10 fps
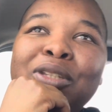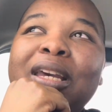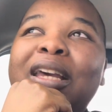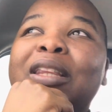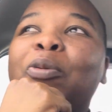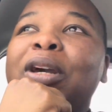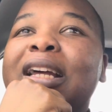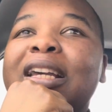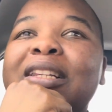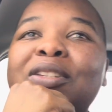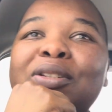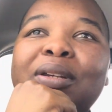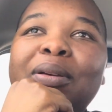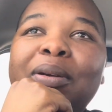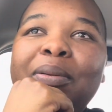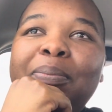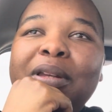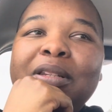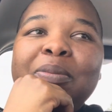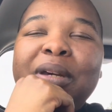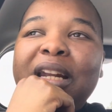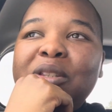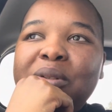The weather is better